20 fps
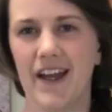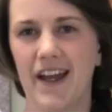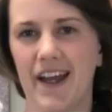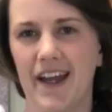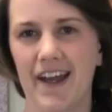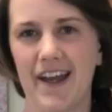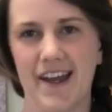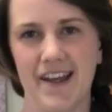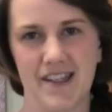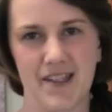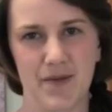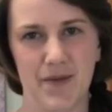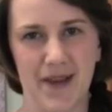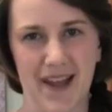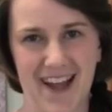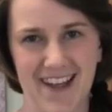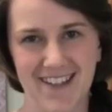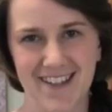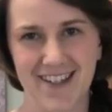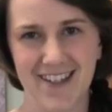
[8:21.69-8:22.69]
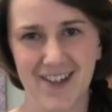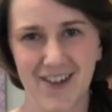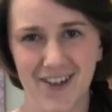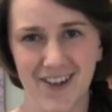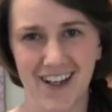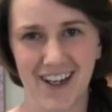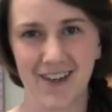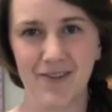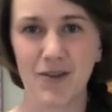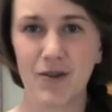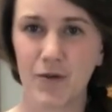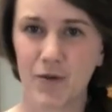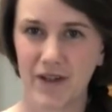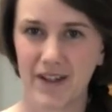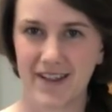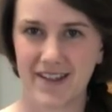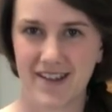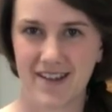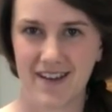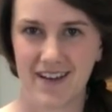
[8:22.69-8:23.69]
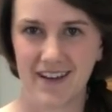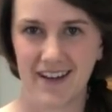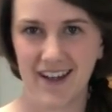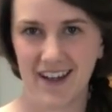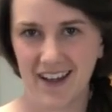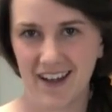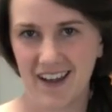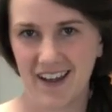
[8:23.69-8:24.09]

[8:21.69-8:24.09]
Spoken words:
It has a plastic ring with wheels on it